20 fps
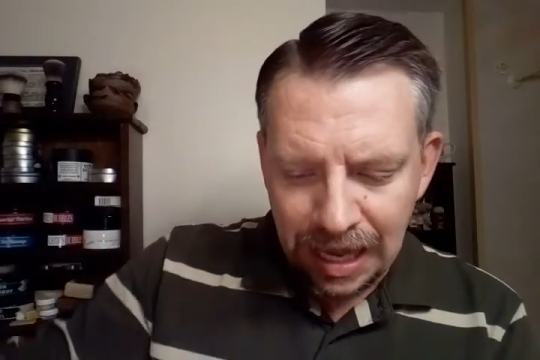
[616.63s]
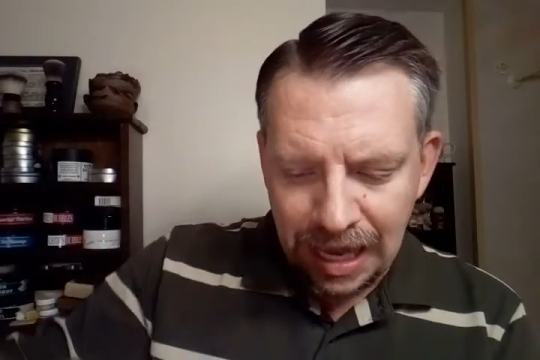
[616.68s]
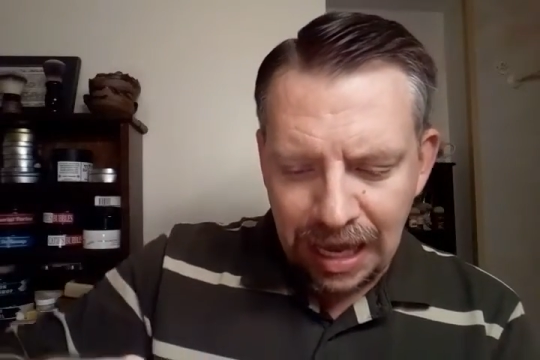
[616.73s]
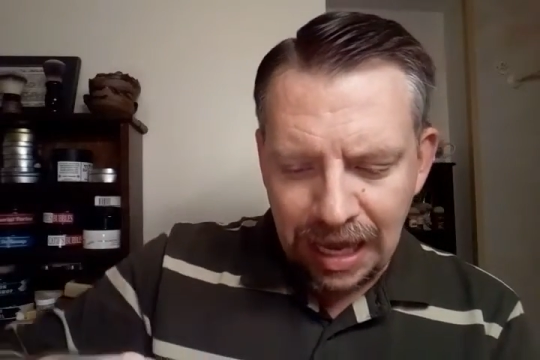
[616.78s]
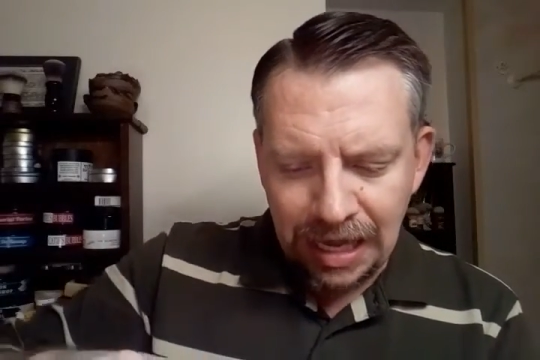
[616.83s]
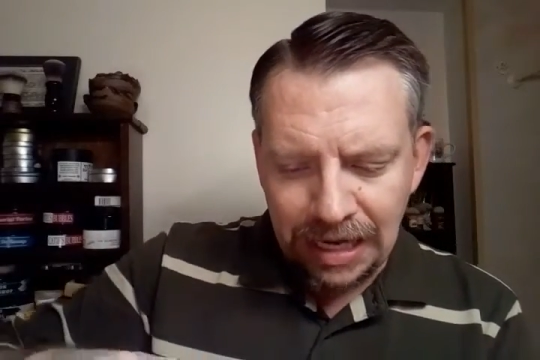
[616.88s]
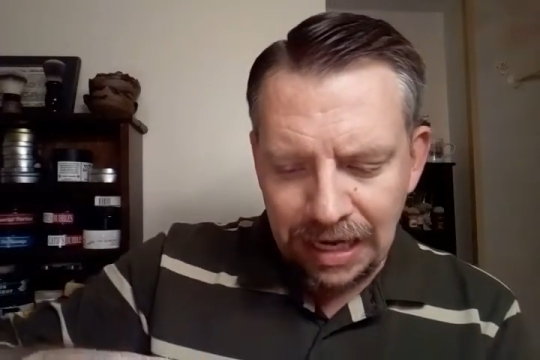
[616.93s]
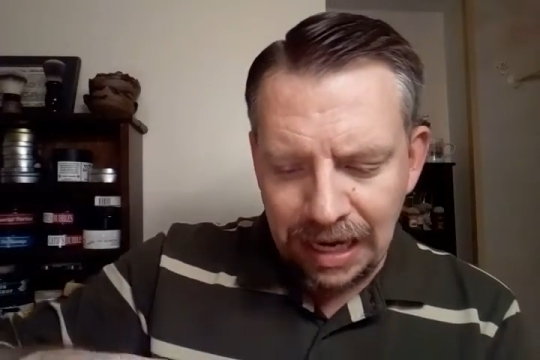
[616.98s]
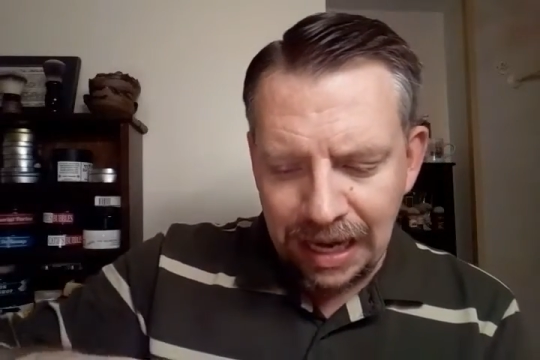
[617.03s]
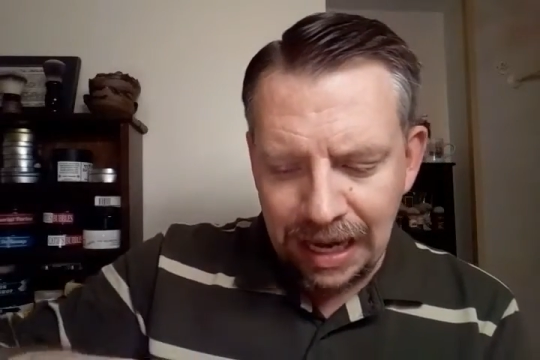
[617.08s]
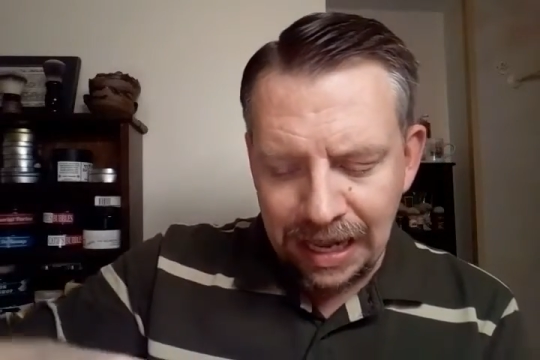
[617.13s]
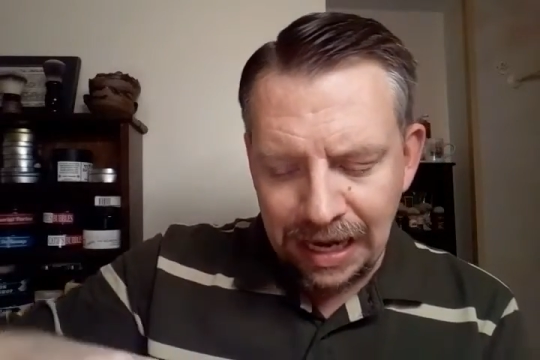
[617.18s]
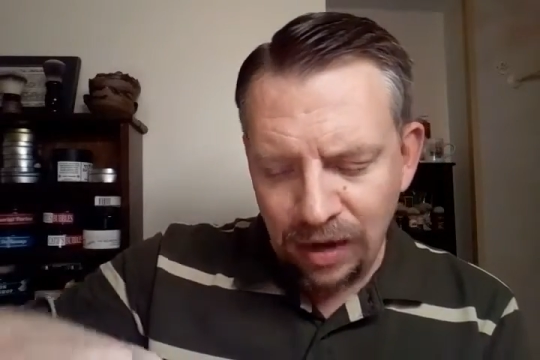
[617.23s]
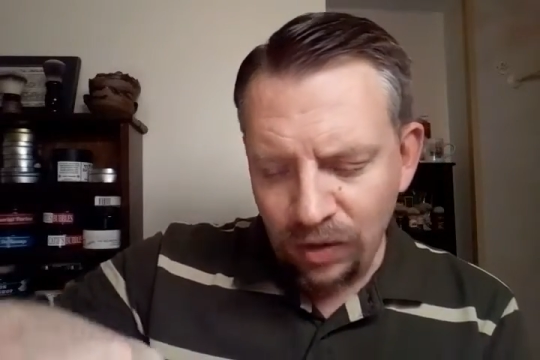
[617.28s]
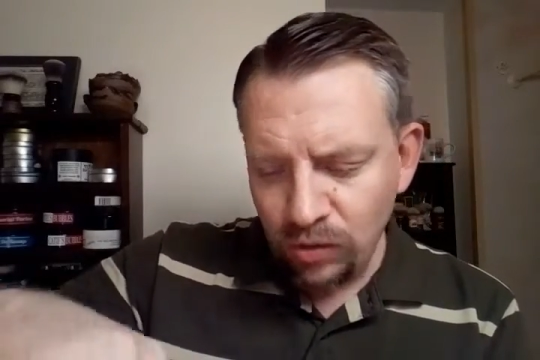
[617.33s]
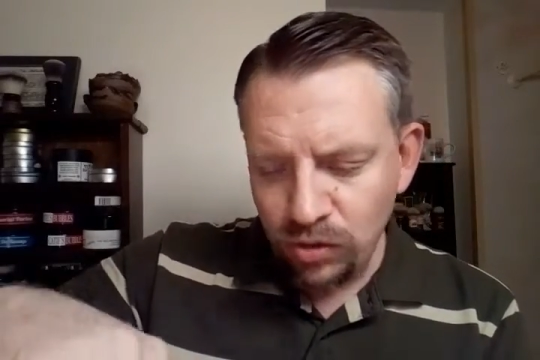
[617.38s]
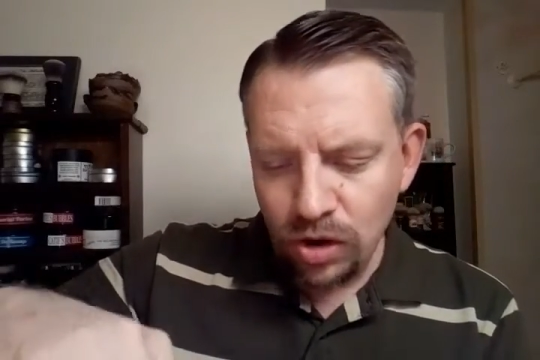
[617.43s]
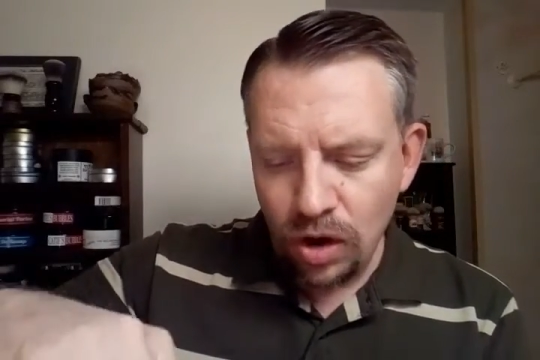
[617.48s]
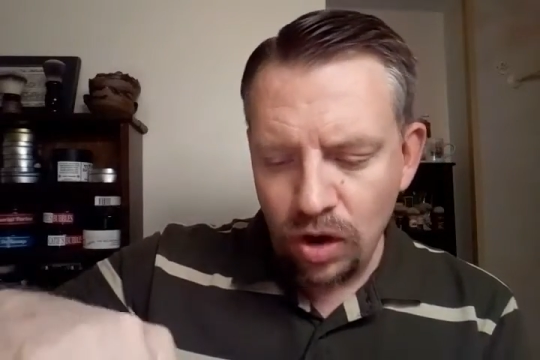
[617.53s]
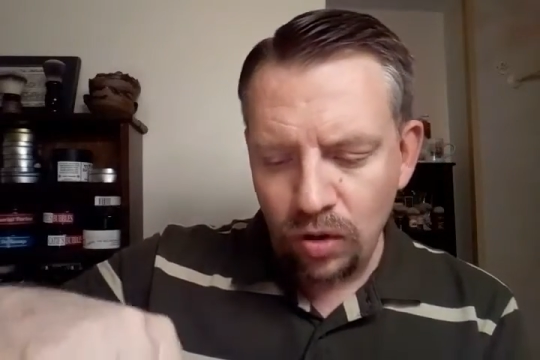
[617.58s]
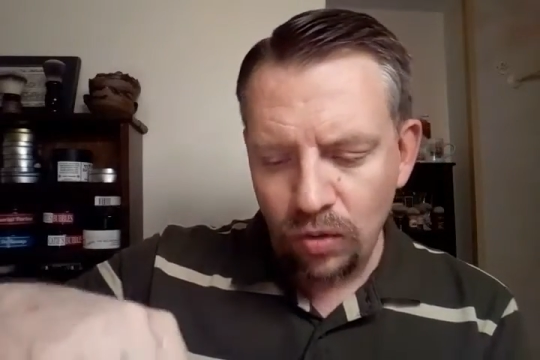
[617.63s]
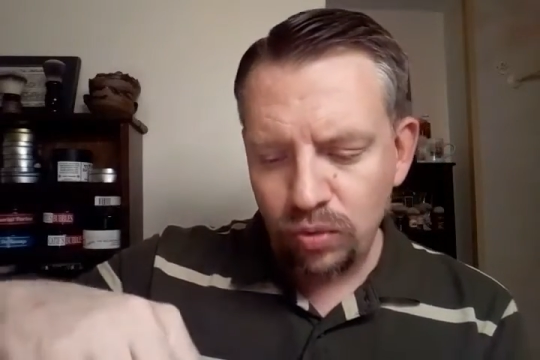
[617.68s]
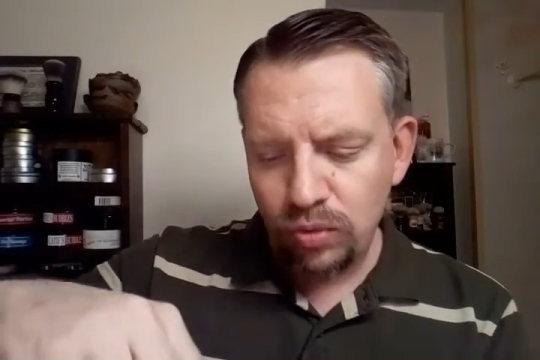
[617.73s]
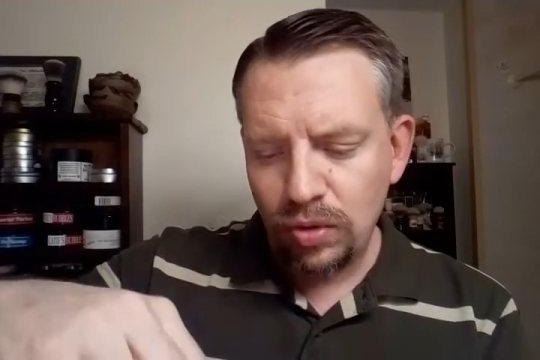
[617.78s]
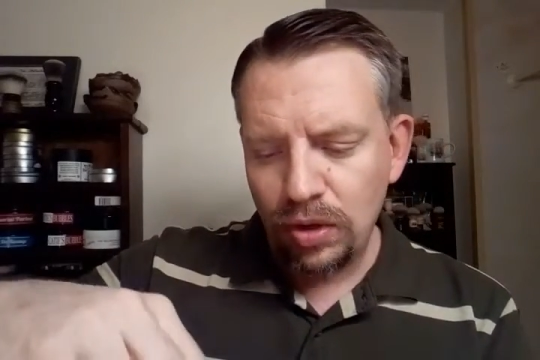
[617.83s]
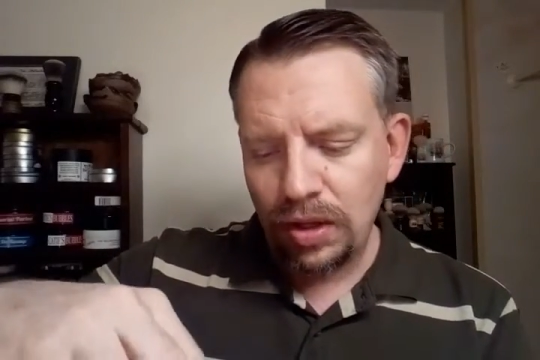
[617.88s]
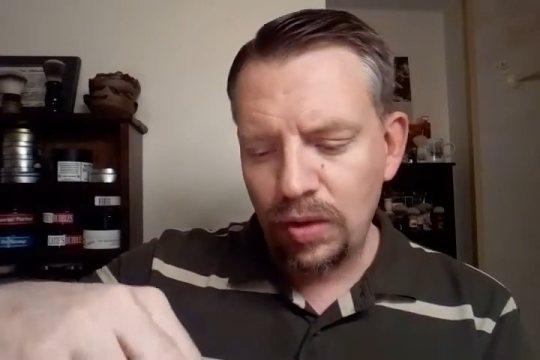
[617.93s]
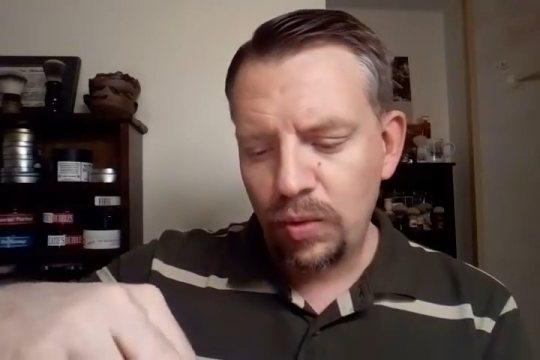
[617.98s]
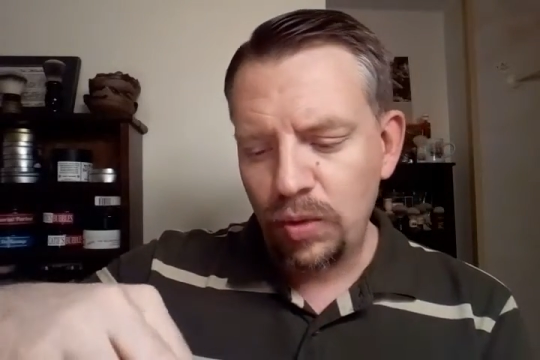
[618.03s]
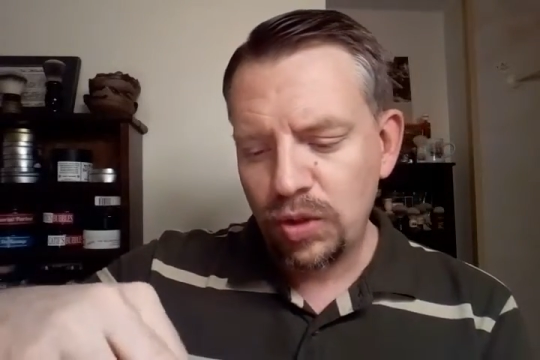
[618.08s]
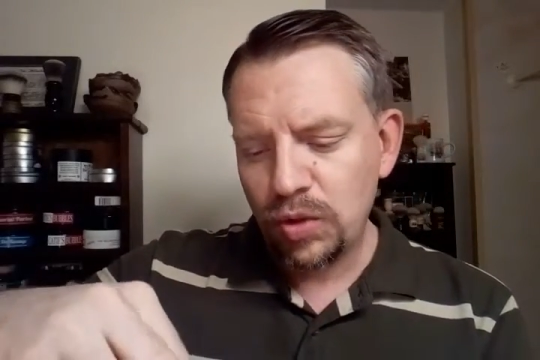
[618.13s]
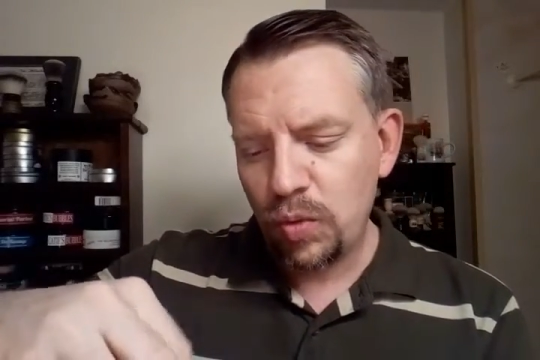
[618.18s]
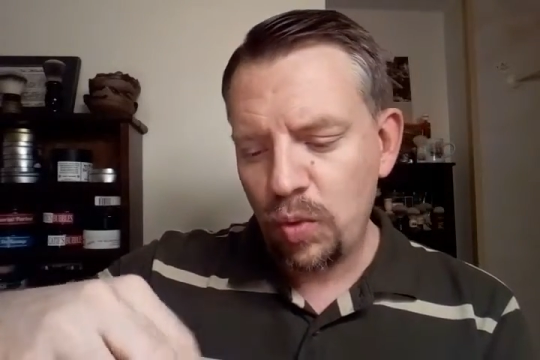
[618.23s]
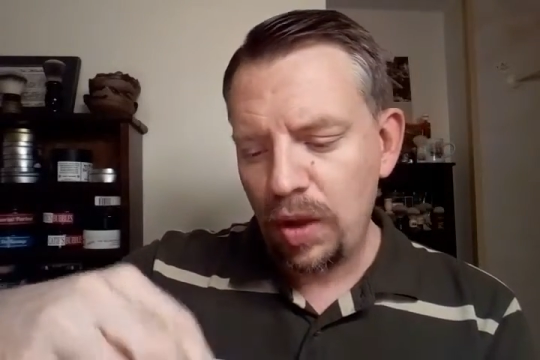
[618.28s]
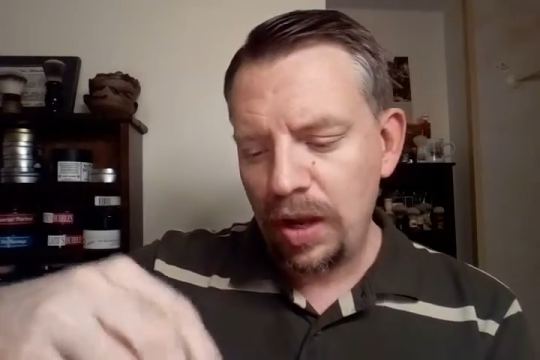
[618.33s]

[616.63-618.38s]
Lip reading: and I don't know really which